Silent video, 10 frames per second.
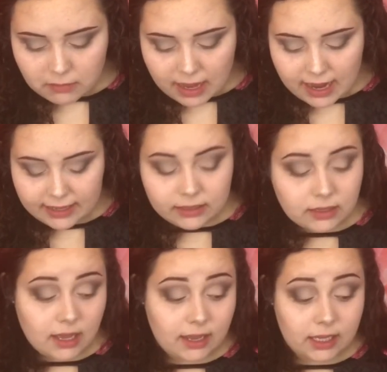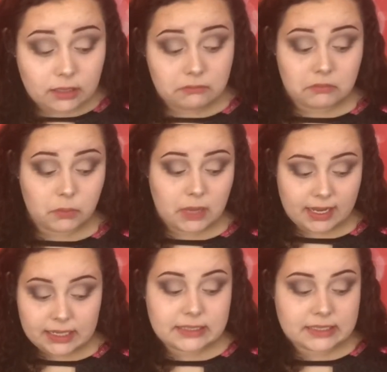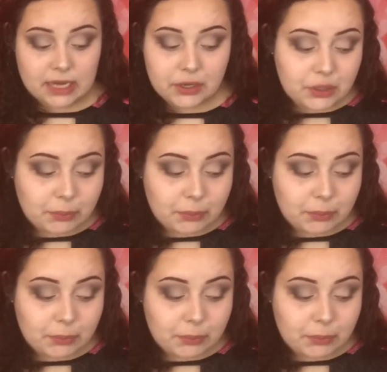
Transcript: Hyaline. I guess is how you